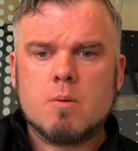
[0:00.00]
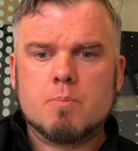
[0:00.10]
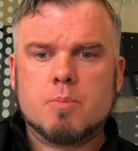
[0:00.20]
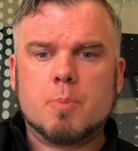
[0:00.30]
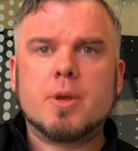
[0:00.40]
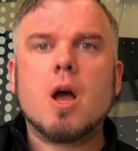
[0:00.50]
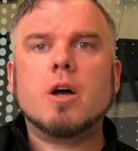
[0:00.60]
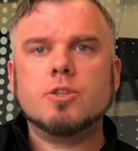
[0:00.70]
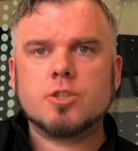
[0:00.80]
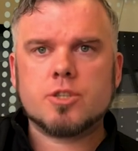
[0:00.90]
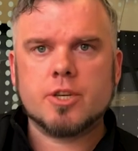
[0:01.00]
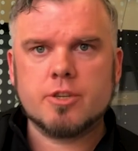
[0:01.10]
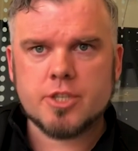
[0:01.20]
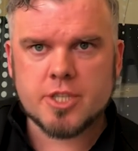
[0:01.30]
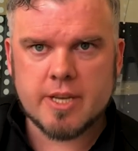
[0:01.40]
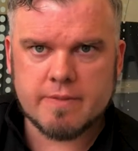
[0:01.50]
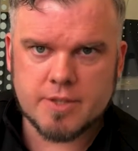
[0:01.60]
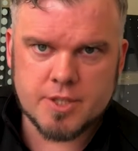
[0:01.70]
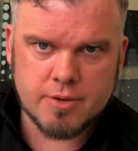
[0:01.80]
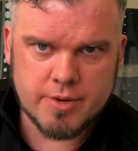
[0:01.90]
But beyond just energy
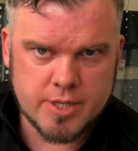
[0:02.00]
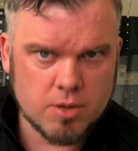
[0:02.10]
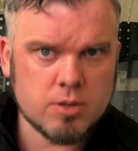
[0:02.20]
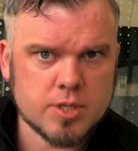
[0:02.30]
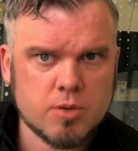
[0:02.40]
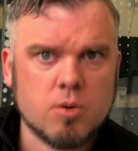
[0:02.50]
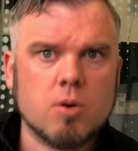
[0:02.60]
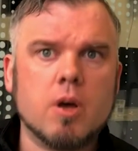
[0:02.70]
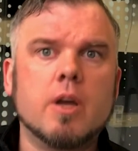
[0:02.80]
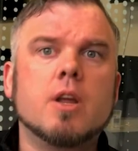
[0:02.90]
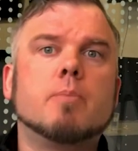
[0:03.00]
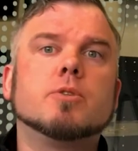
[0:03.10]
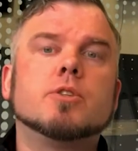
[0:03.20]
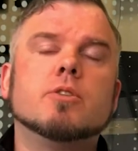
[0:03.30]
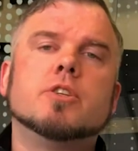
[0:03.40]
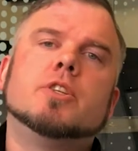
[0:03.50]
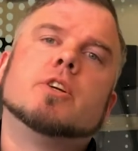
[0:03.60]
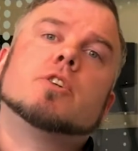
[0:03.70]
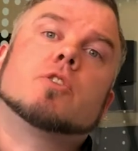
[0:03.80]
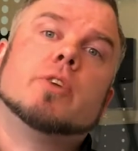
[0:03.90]
savings, there is also an opportunity
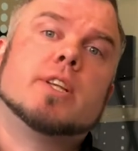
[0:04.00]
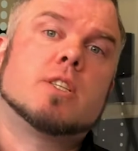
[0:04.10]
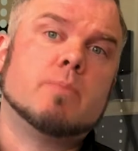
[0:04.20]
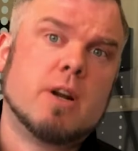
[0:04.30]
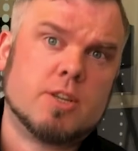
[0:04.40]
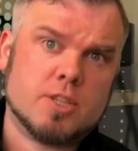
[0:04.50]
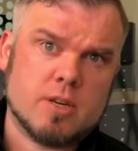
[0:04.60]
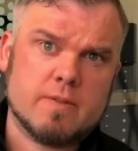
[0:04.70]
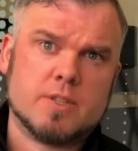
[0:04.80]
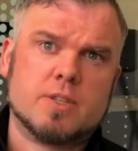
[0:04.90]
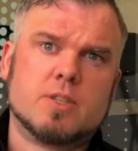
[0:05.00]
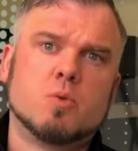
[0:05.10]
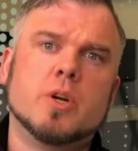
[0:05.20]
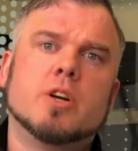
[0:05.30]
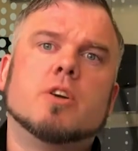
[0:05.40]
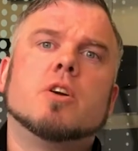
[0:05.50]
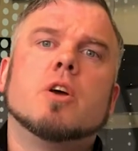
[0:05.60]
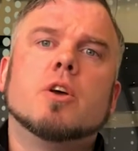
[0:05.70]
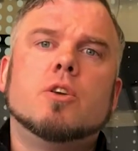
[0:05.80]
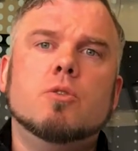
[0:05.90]
there to create smart services where
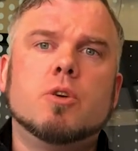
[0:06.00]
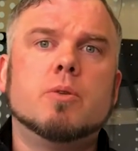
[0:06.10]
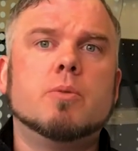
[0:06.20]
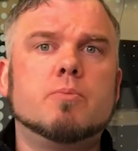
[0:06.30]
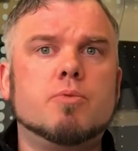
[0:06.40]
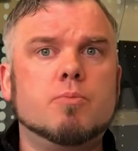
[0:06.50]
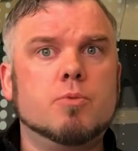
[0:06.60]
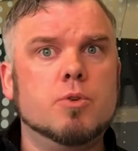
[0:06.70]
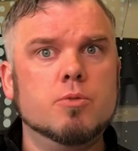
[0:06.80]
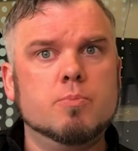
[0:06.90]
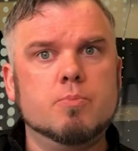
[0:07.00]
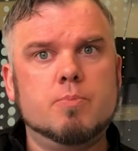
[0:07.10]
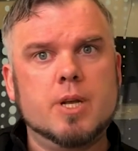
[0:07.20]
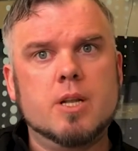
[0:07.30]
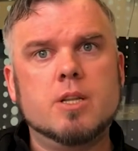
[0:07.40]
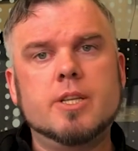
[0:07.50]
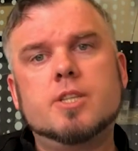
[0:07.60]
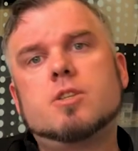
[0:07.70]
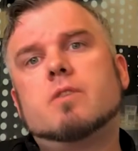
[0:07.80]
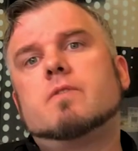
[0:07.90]
you can build
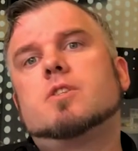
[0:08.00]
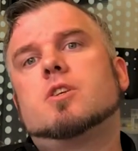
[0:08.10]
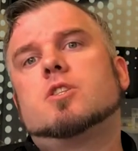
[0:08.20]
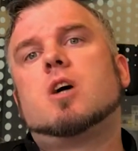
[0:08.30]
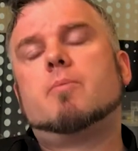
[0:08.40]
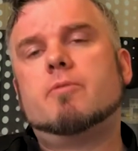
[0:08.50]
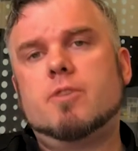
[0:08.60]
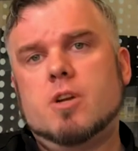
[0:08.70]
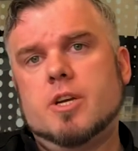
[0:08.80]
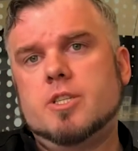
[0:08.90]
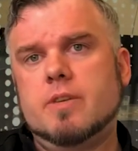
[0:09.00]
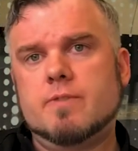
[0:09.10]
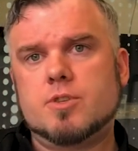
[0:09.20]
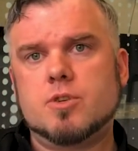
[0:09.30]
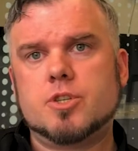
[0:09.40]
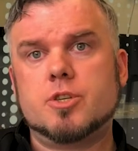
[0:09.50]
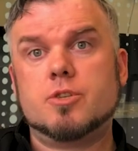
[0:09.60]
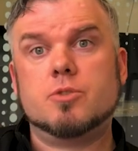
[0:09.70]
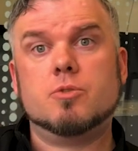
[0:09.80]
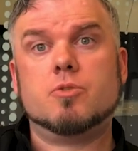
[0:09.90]
these services on top of your lighting infrastructure
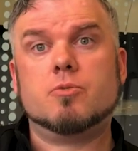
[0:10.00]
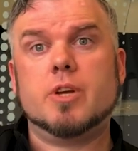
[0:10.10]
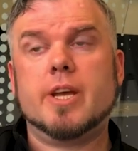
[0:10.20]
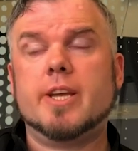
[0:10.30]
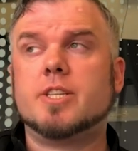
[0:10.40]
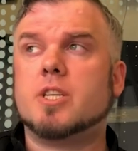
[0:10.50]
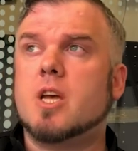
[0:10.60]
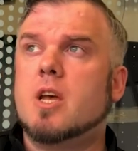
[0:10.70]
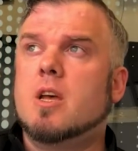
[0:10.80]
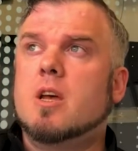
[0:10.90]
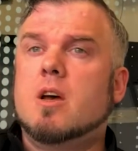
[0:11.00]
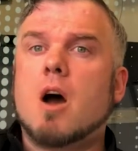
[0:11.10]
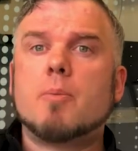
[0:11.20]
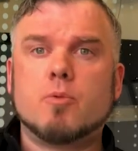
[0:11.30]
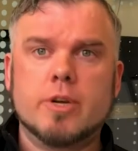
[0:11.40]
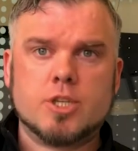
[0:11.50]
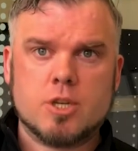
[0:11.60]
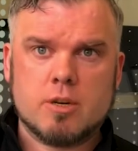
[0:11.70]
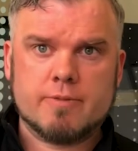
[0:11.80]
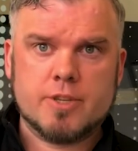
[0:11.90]
to create
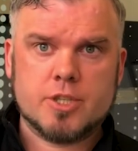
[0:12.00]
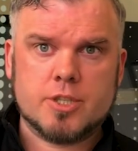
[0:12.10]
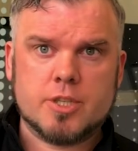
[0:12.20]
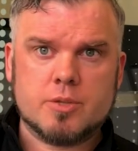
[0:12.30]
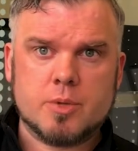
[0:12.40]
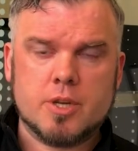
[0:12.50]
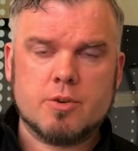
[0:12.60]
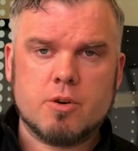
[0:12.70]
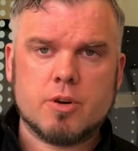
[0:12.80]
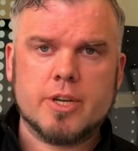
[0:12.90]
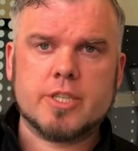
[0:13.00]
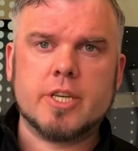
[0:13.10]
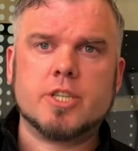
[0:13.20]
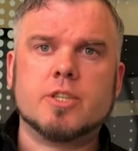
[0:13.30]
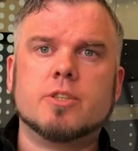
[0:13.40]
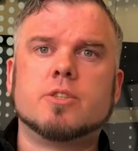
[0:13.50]
operational efficiencies within your organization.